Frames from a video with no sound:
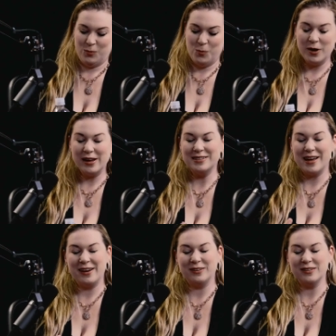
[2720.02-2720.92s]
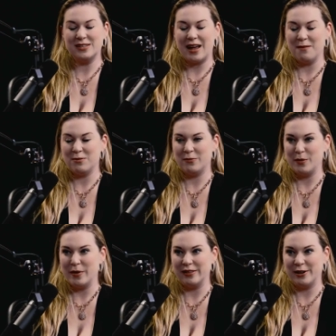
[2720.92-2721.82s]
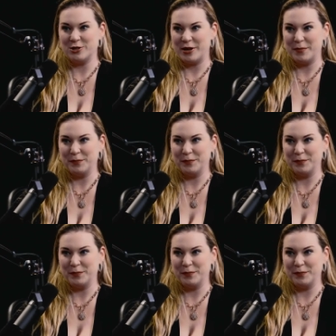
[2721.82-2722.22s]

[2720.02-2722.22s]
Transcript: Working title is Alpha Female Leadership.